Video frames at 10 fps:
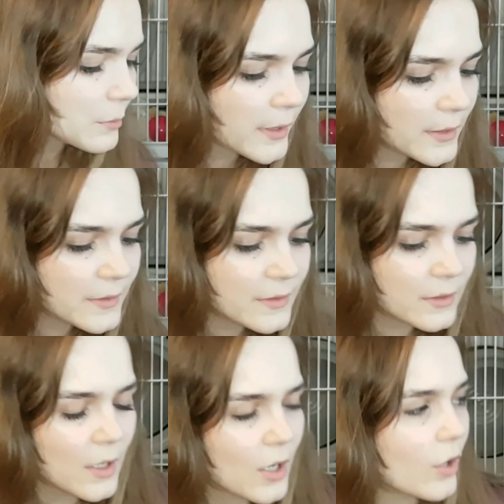the ones
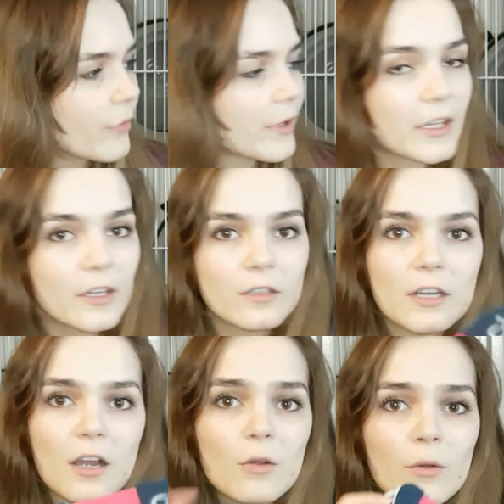over here
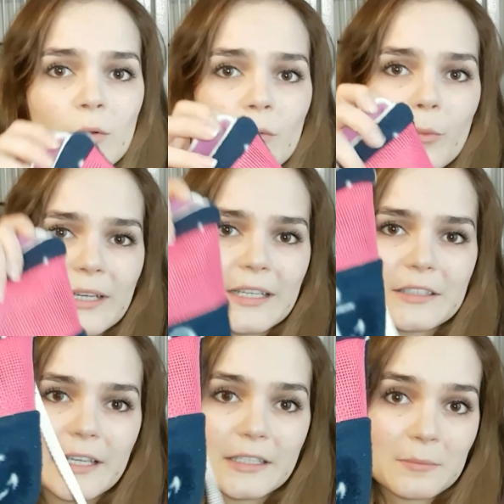now. When I
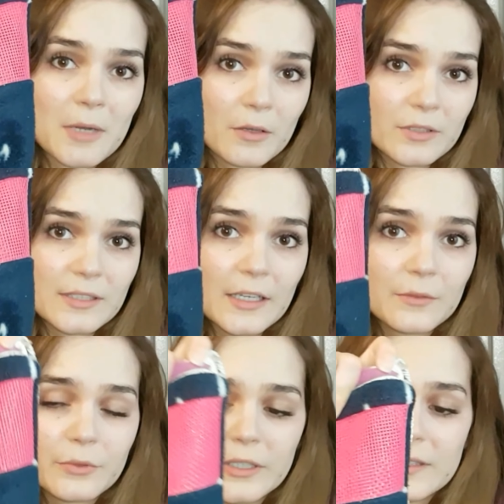take them outside,
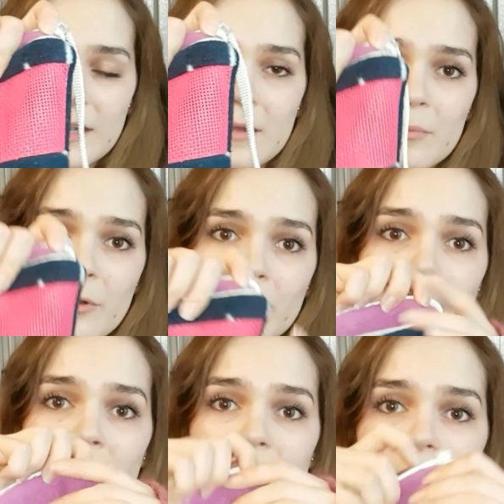for example,
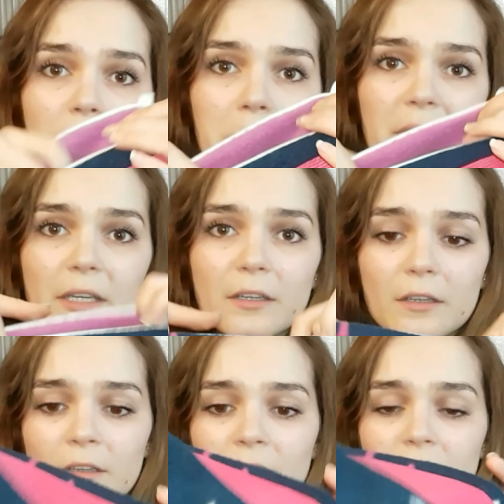they're
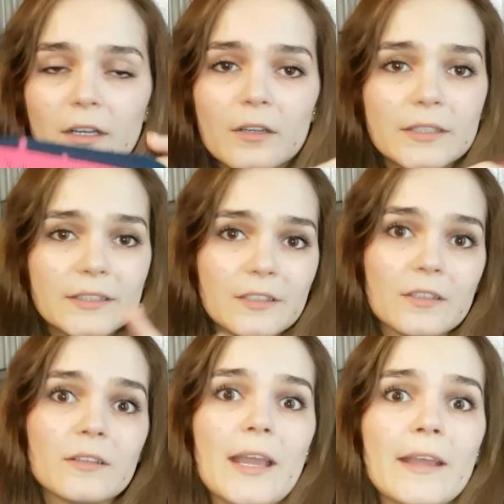bigger,
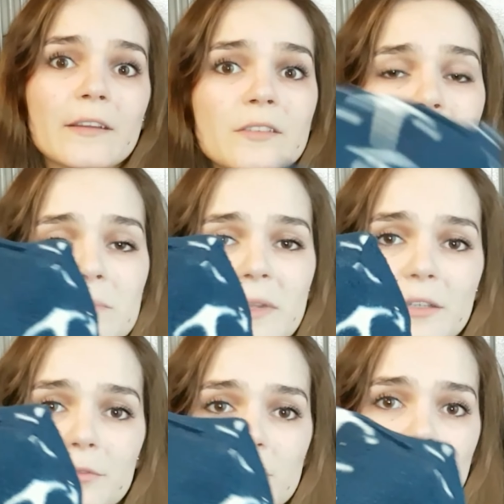they're extra
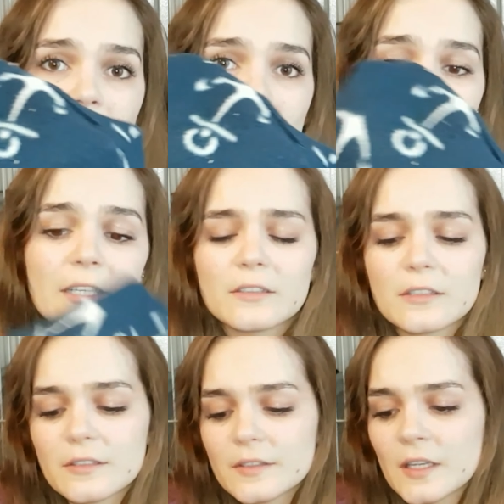made for sugar
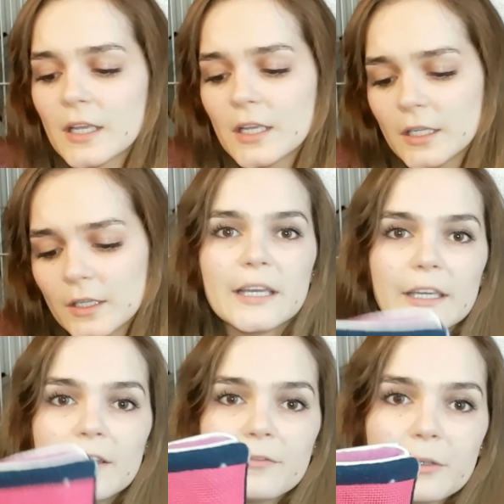gliders.
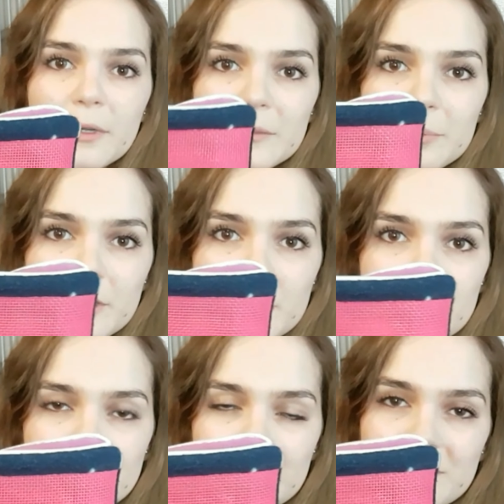If you want to
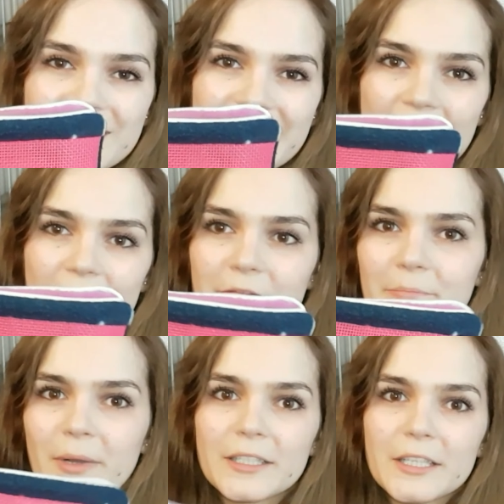purchase some safe
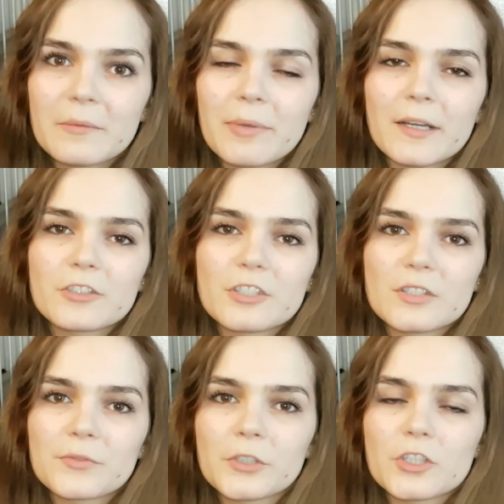bonding
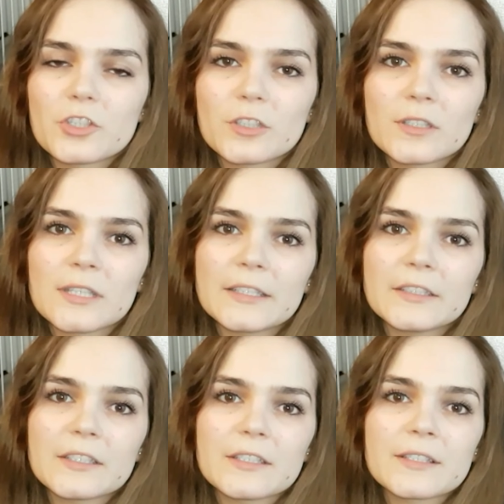pouches for your sugar
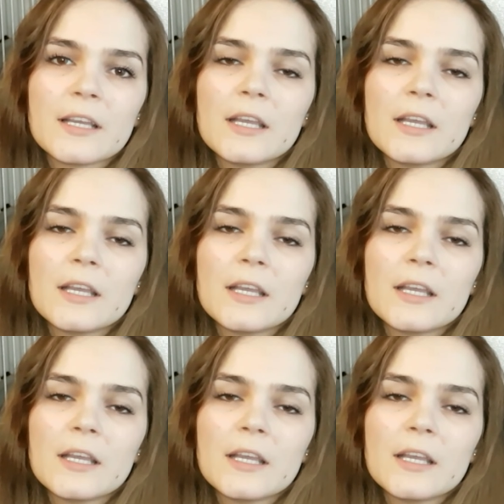gliders,